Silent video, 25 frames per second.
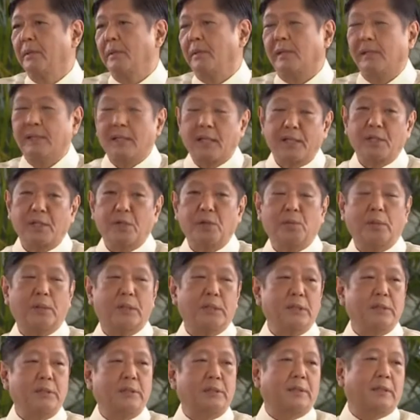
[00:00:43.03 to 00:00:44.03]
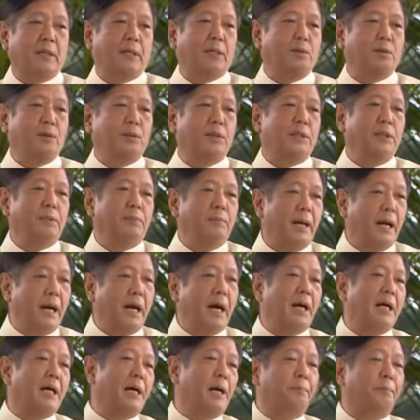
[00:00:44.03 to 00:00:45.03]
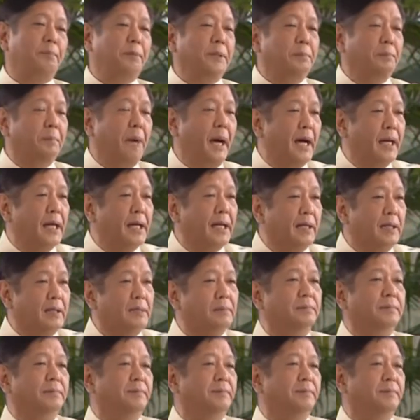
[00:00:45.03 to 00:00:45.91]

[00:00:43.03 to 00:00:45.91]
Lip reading: In other words, ako'y mangangapitbahay